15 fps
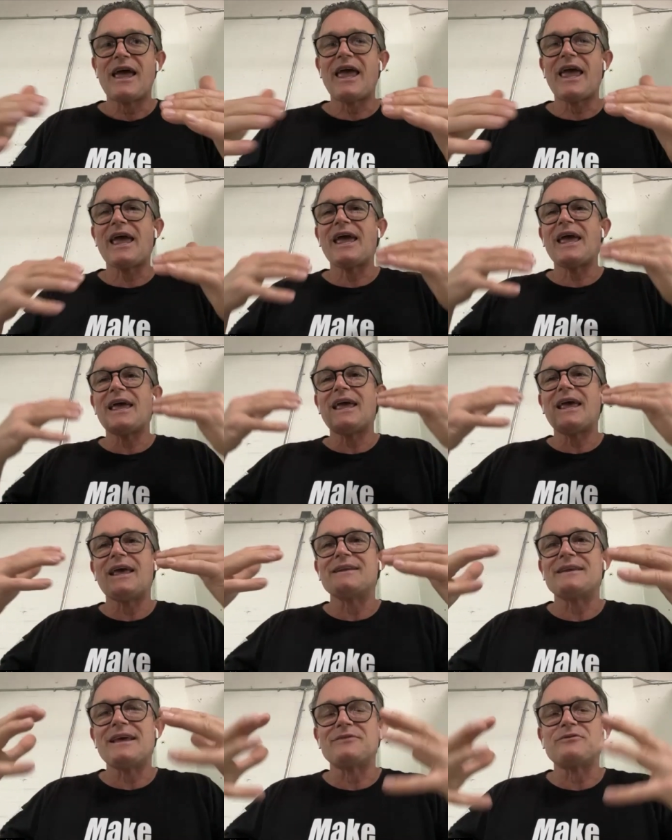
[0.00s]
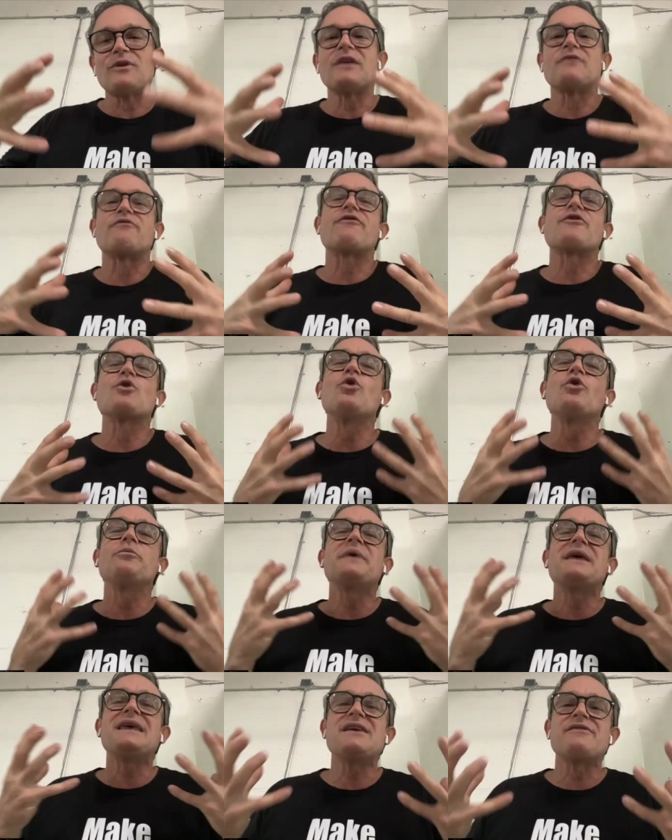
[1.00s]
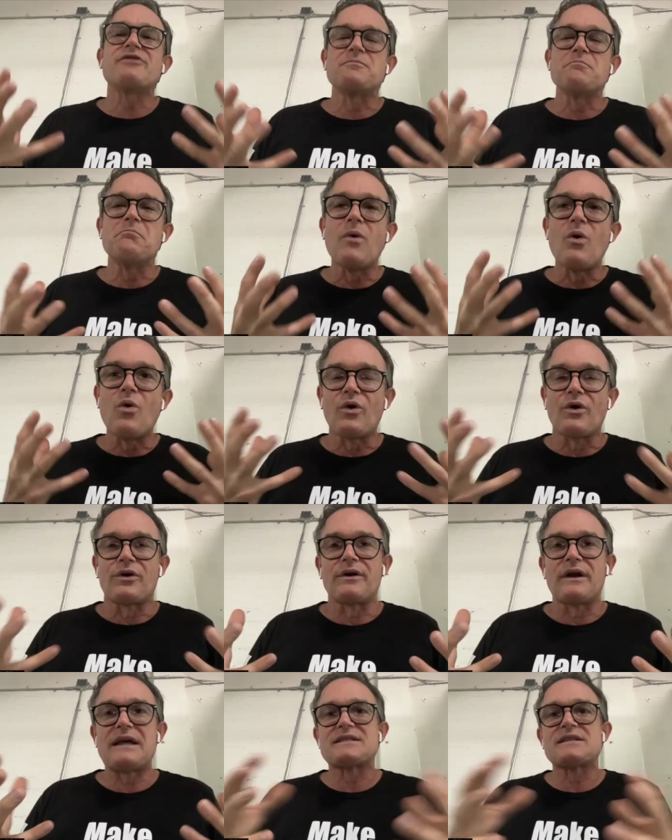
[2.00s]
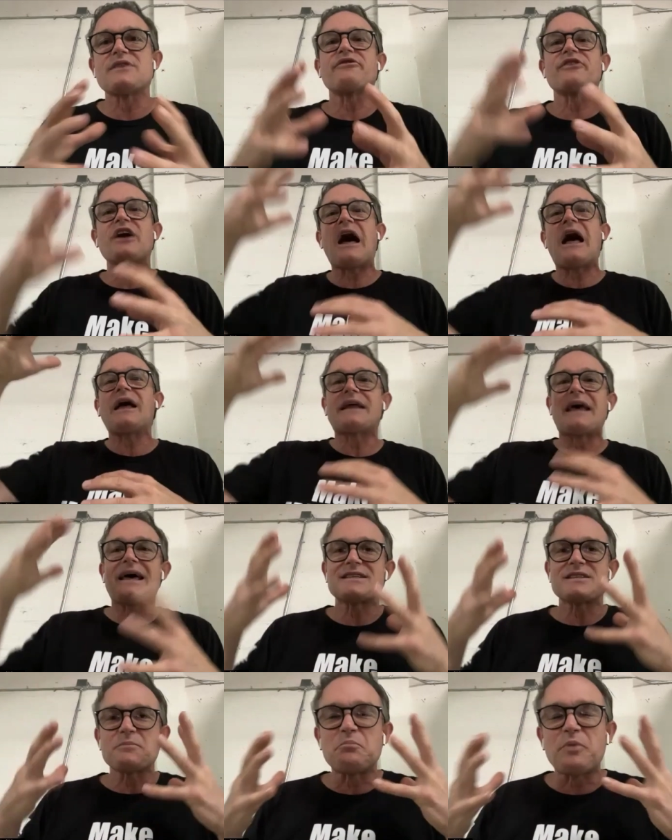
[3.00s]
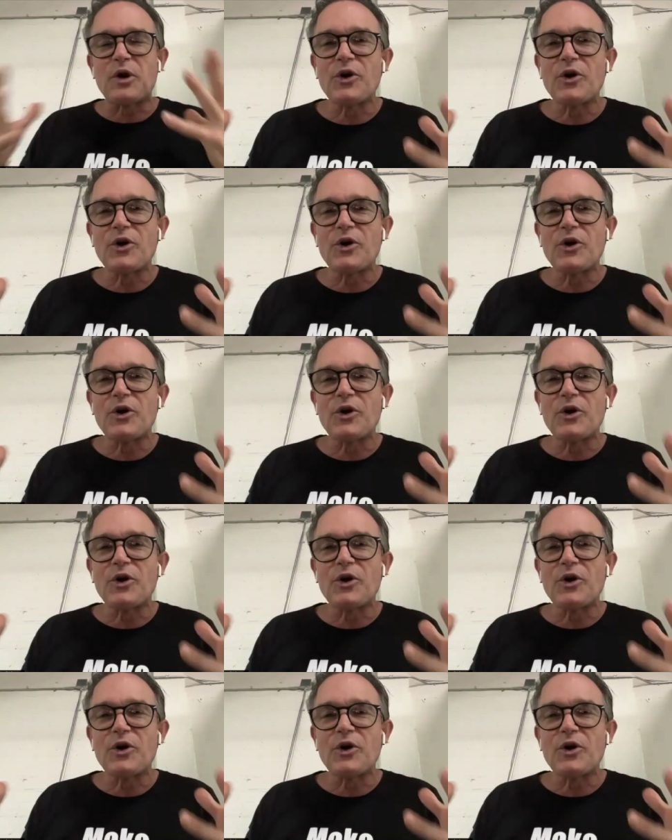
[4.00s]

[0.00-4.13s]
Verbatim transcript: It, it, it, it fueled me even more as if God has a